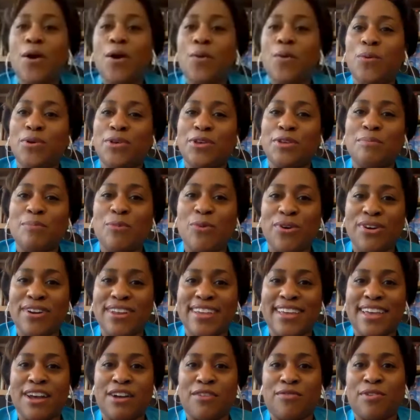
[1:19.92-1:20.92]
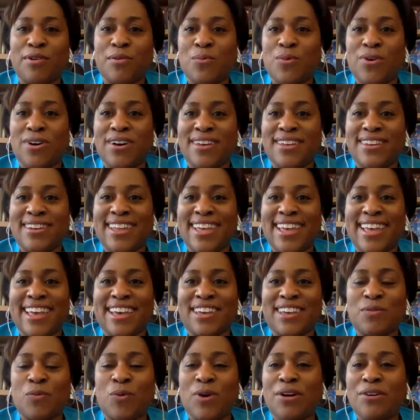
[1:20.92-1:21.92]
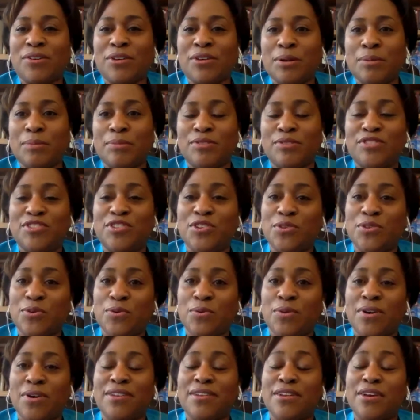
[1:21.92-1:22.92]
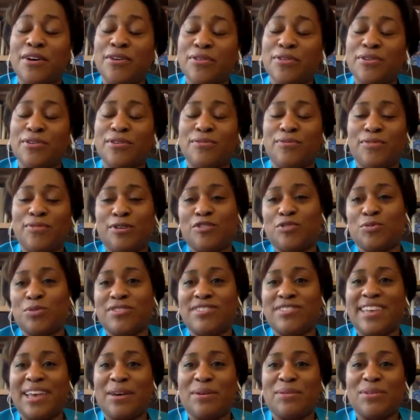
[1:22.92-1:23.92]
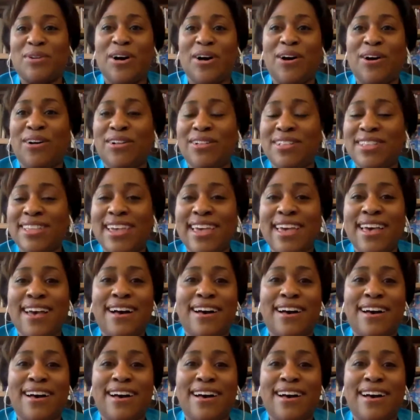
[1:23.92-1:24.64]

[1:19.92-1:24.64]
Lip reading: Well, good morning, everyone, and welcome to another virtual town hall.